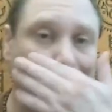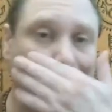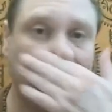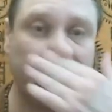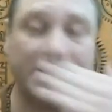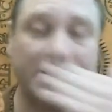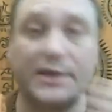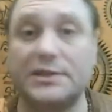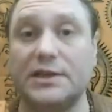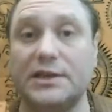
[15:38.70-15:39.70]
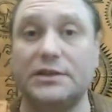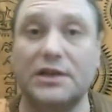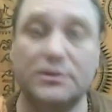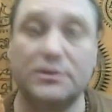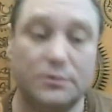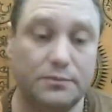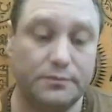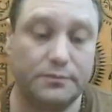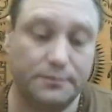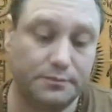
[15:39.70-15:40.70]
Like I said, not
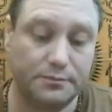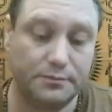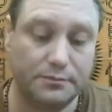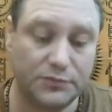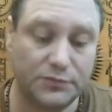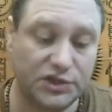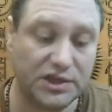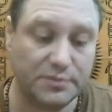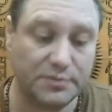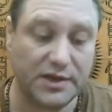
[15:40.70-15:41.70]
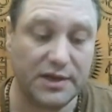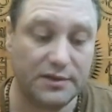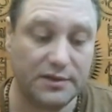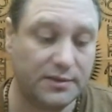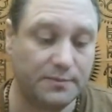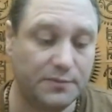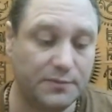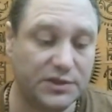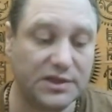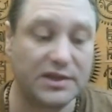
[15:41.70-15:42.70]
just by,
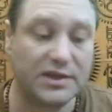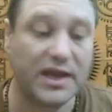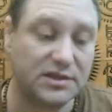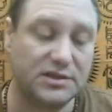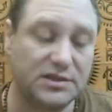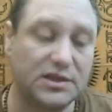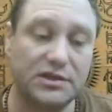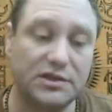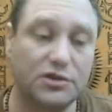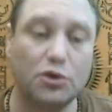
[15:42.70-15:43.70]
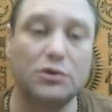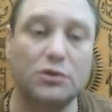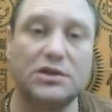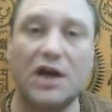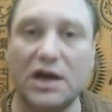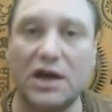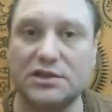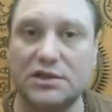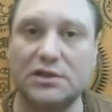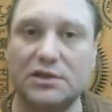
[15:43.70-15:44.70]
it's not exercise, it calls
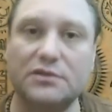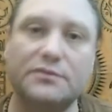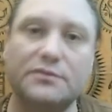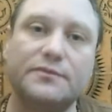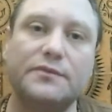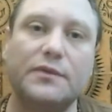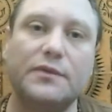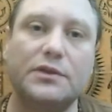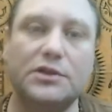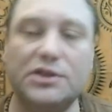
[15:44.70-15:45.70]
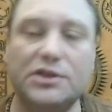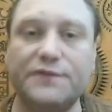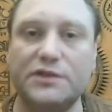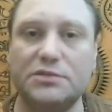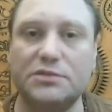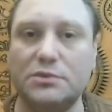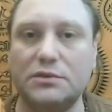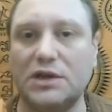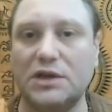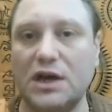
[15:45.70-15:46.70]
asana. The difference
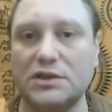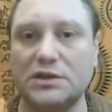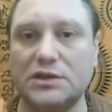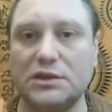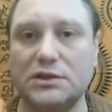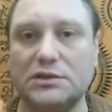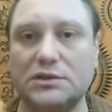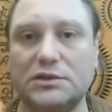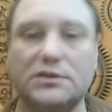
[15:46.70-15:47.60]
between asanas,